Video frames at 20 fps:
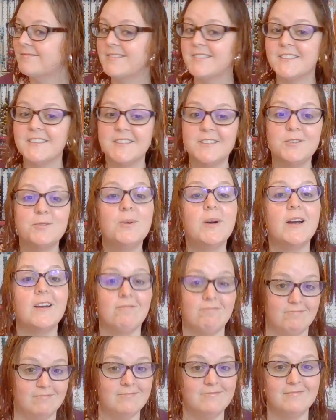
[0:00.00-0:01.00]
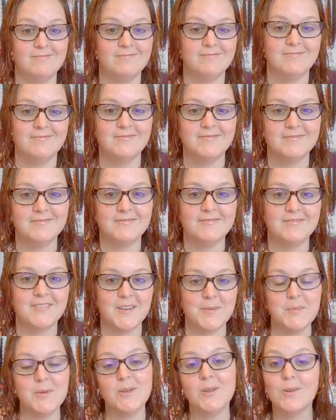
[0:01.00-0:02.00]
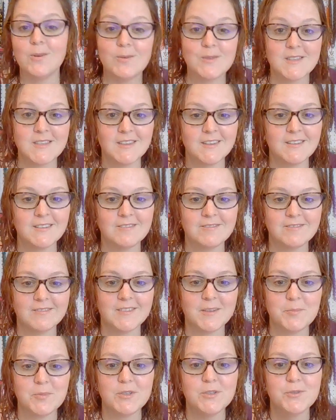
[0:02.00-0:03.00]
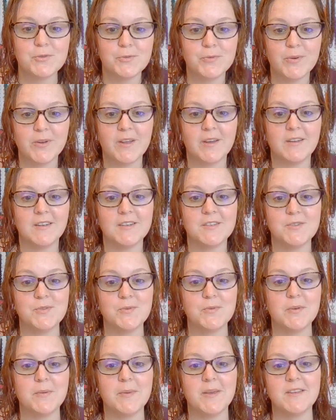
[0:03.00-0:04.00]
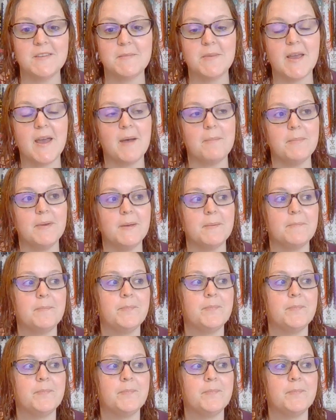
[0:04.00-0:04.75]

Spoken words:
Still wet. I put clothes on. I put jewelry on because jewelry makes me happy.